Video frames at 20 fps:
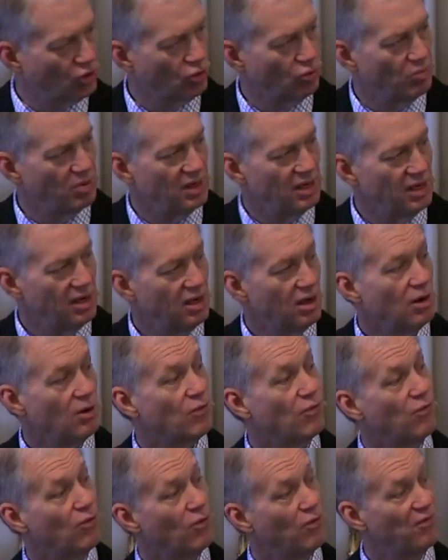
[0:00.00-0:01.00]
to be
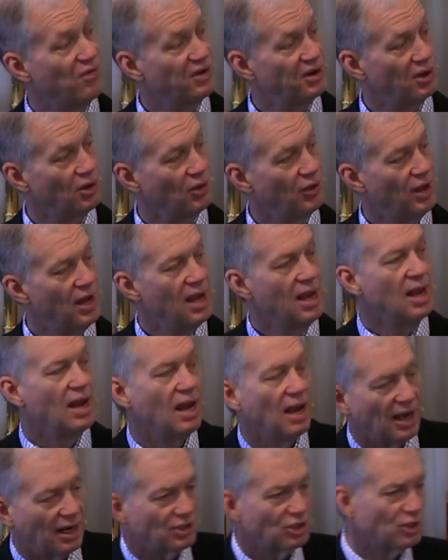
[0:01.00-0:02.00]
fulfilled.
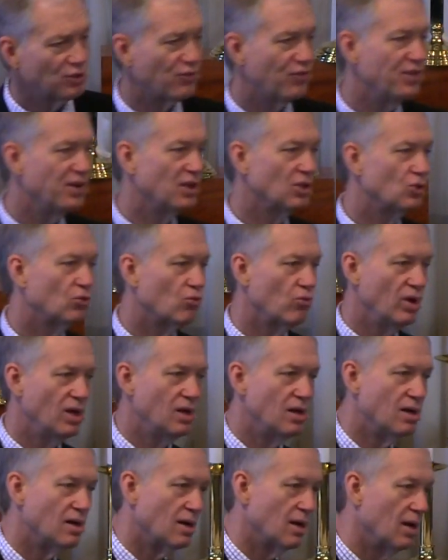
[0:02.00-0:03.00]
I just finished
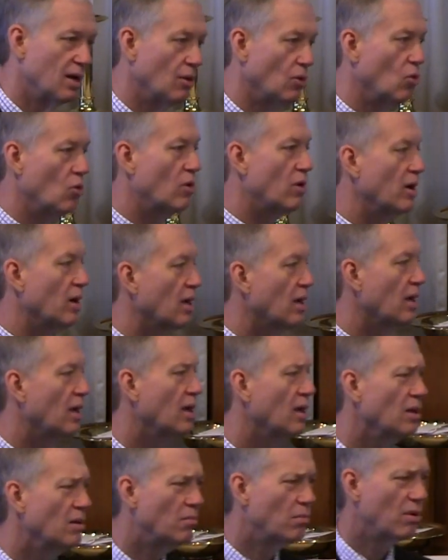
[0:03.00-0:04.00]
reading Laura
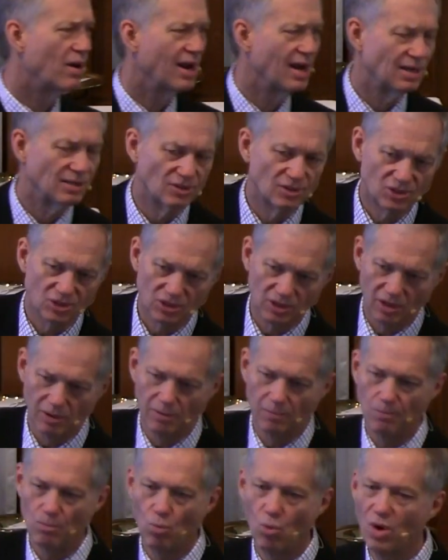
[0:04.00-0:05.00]
Hillenbrand's
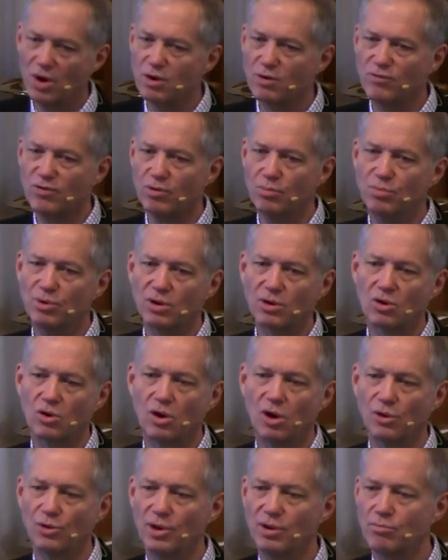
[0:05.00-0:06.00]
wonderful book
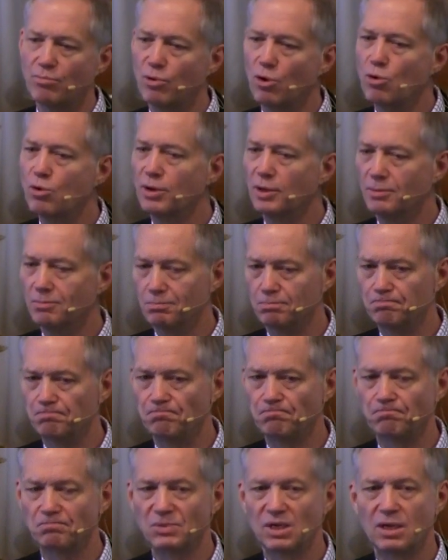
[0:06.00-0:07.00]
called Unbroken.
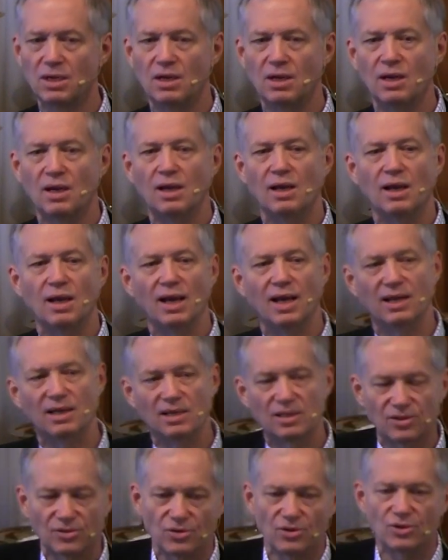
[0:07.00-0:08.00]
And
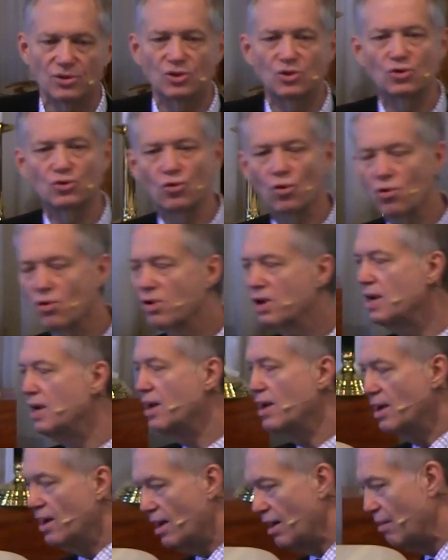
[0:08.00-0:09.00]
it's the story
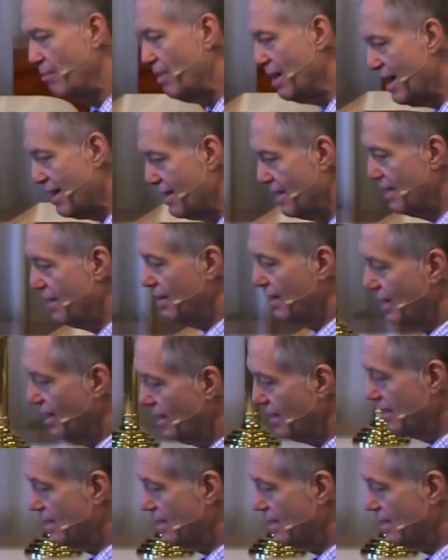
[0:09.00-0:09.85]
about a